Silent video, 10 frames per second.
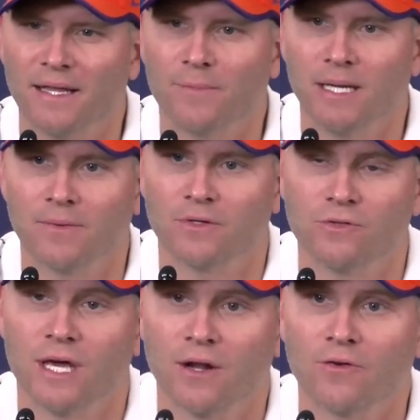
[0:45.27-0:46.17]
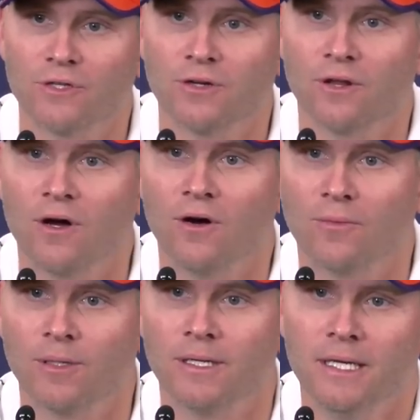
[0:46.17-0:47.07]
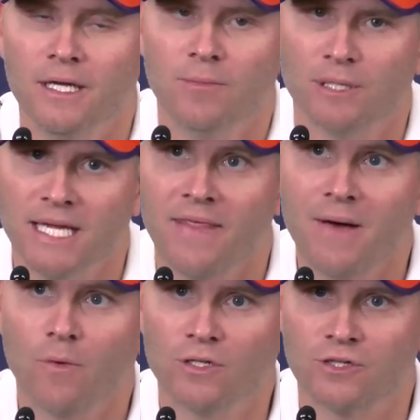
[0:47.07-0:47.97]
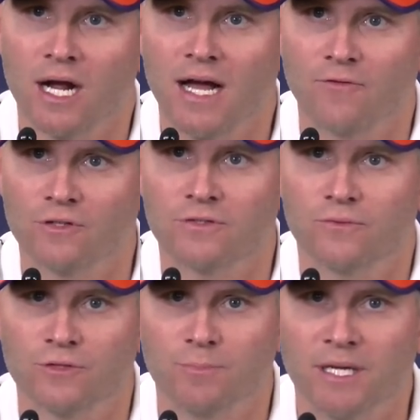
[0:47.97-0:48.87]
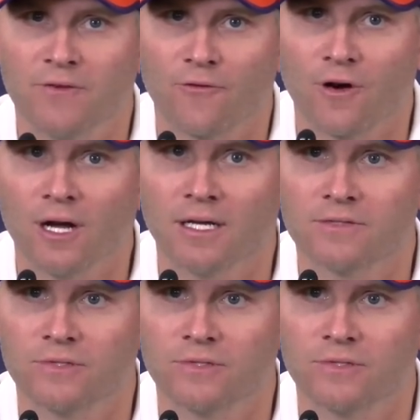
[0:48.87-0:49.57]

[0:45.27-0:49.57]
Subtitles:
And they've been able to do that all year long. But yeah, that one drive was big for us.